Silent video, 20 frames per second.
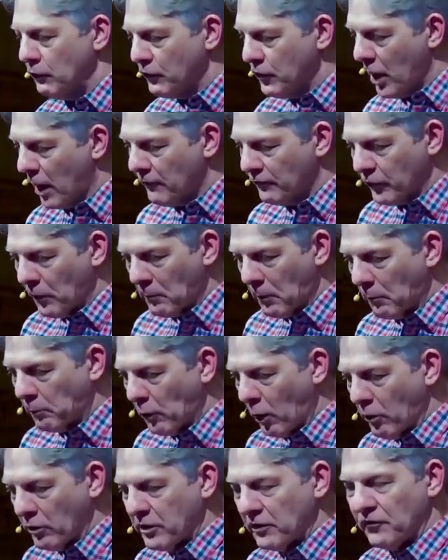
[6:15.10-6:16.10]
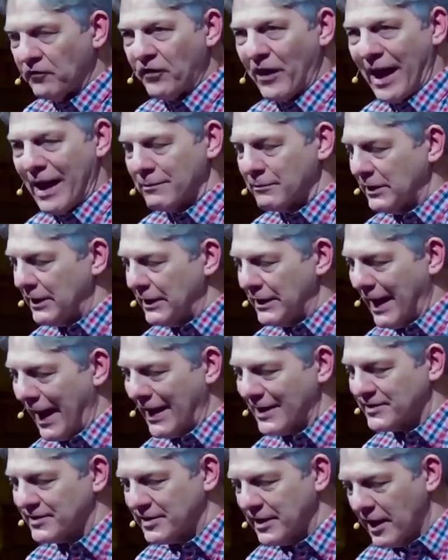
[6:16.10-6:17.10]
If you've come from a broken
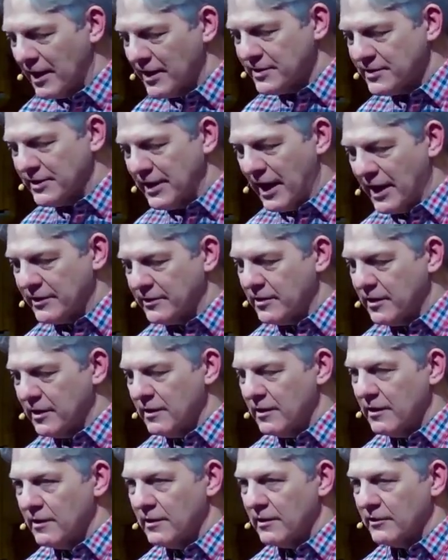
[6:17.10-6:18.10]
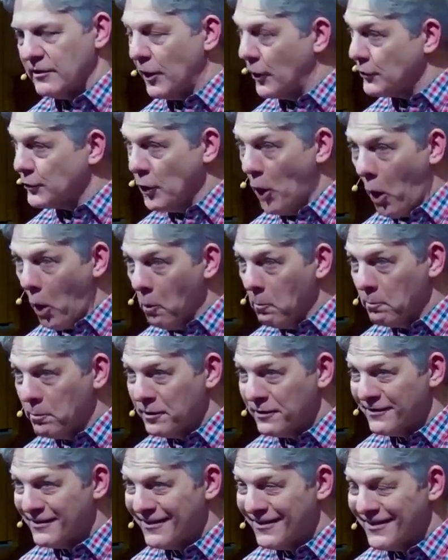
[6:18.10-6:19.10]
family, God says that there's
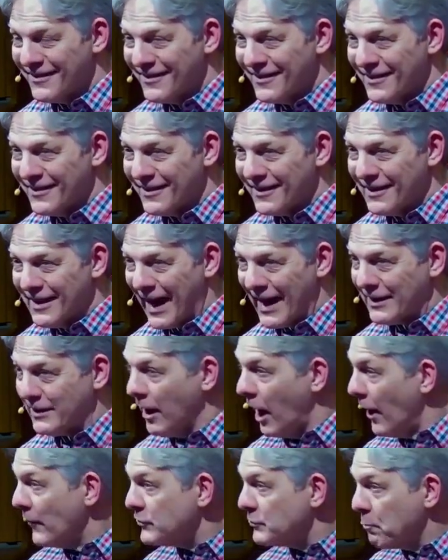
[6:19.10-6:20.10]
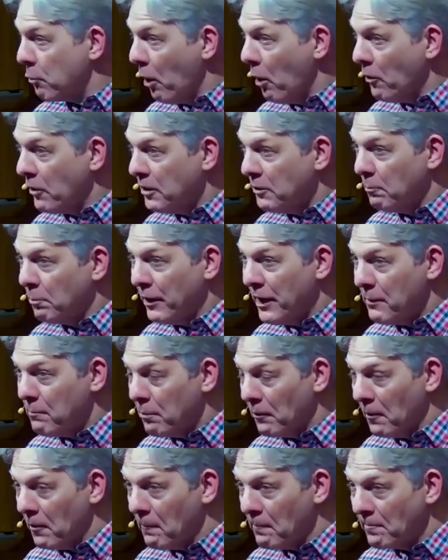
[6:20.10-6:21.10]
hope. God loves
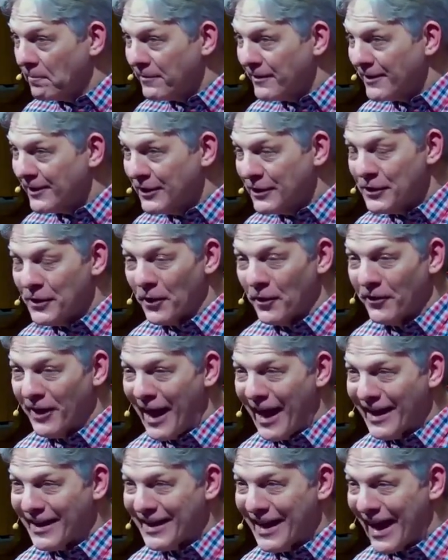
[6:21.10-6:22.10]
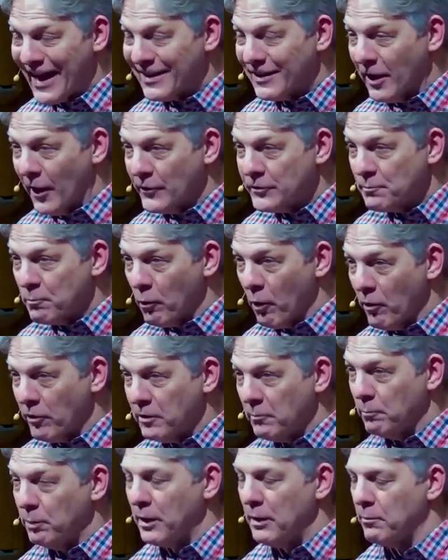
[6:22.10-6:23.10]
broken people. You know that? God
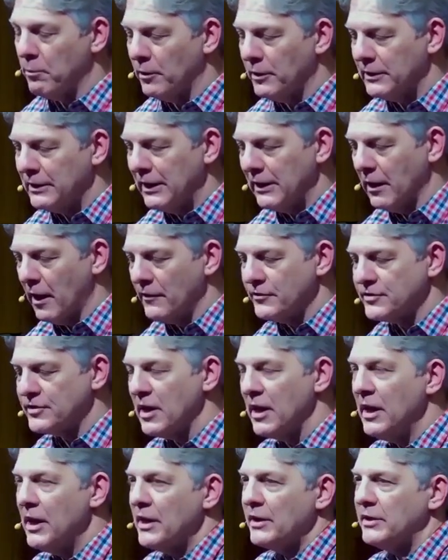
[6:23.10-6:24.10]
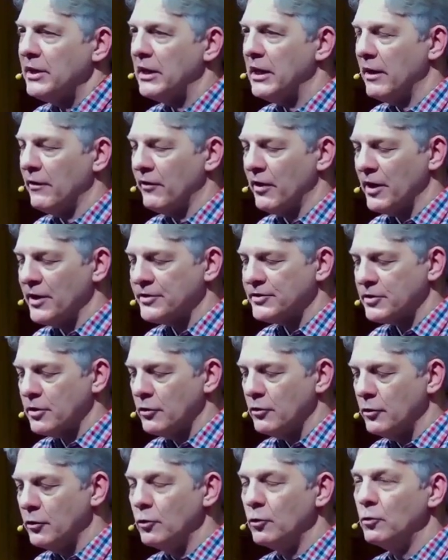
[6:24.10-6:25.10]
loves broken people, and He loves to give
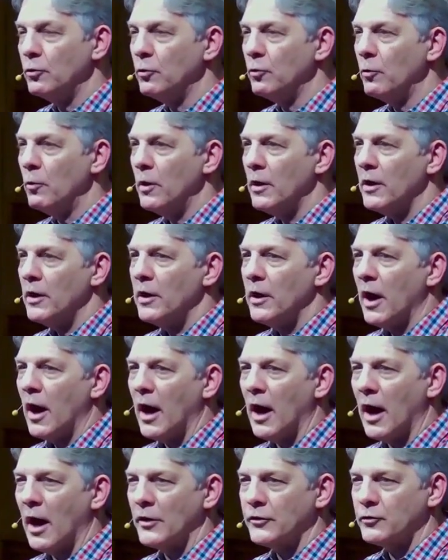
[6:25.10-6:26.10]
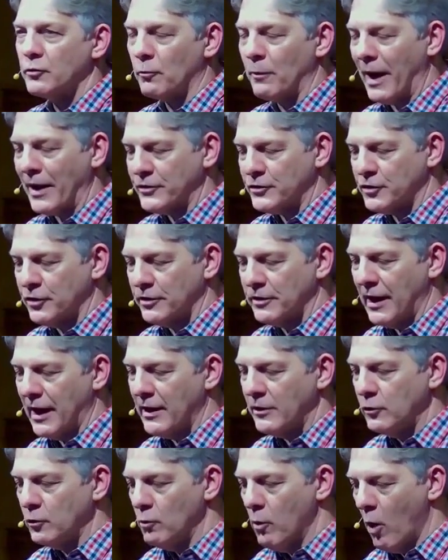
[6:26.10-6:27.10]
us new uh,
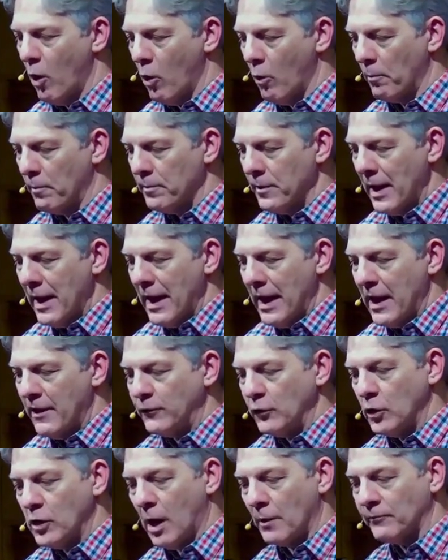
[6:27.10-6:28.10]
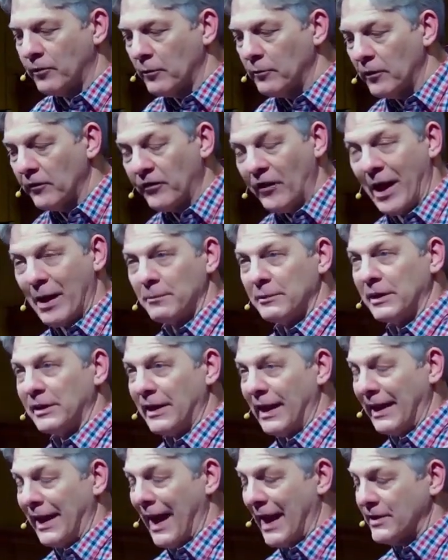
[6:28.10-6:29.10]
direction and new hope. If you come from a
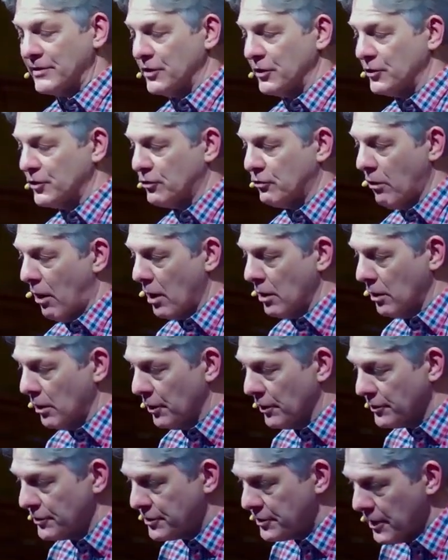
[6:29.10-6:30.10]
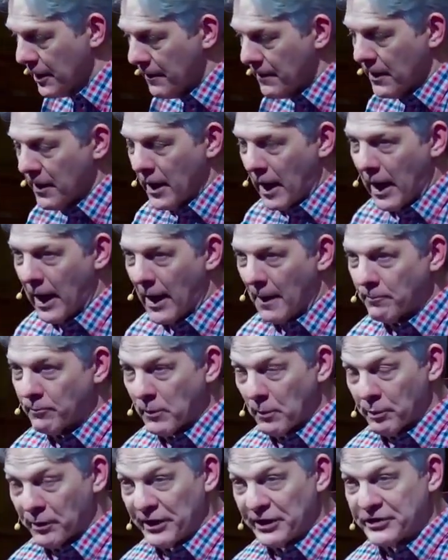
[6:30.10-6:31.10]
family that has its struggles,
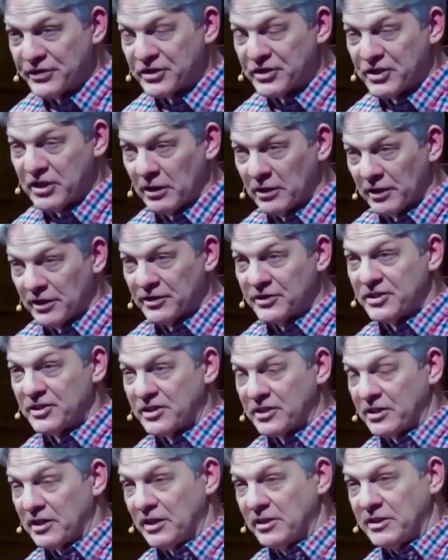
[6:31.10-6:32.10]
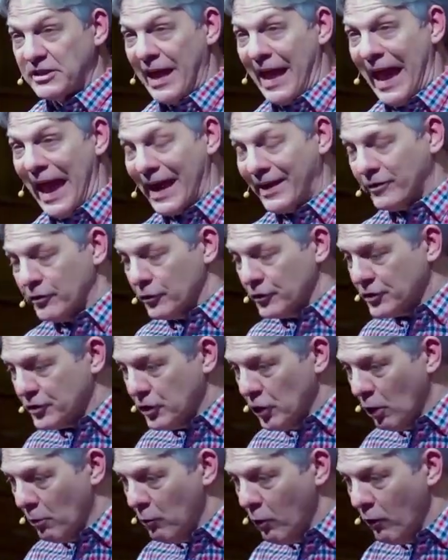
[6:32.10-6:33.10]
um, but it's still in,
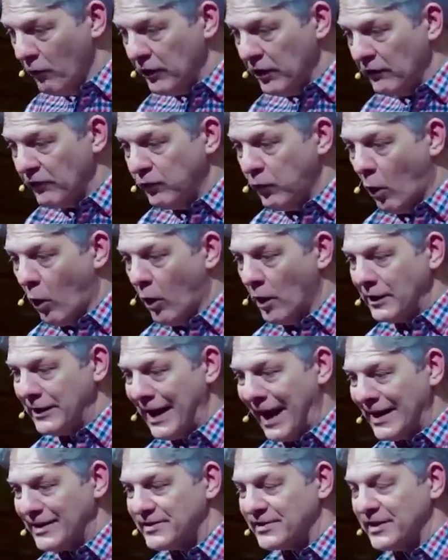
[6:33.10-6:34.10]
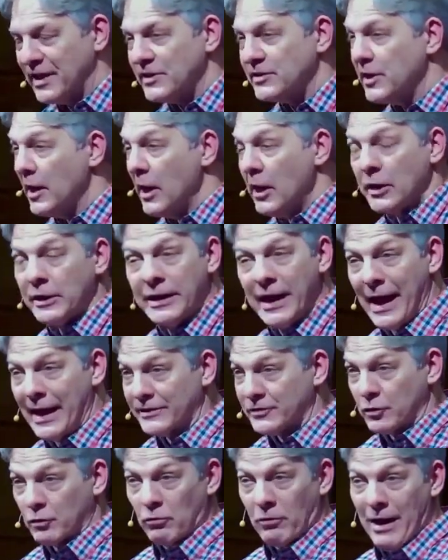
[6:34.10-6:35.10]
intact. You're still moving forward. God says,
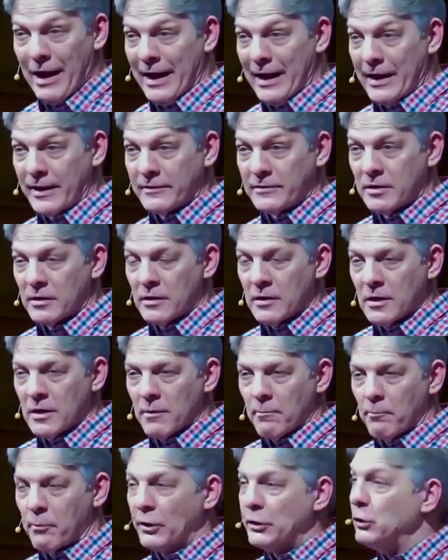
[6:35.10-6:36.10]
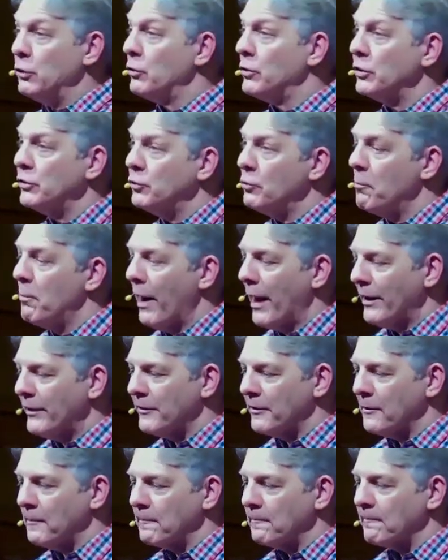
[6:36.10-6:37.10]
"Gets great, but you can
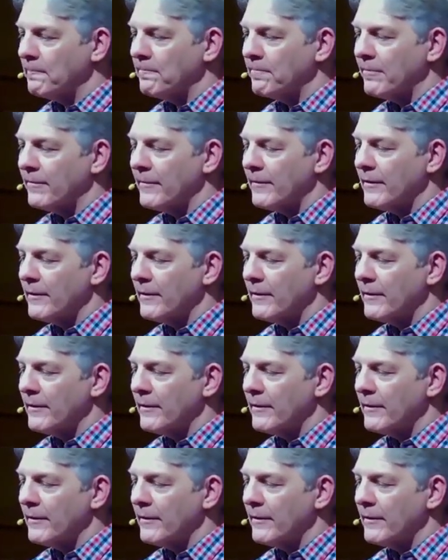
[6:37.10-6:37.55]
do better.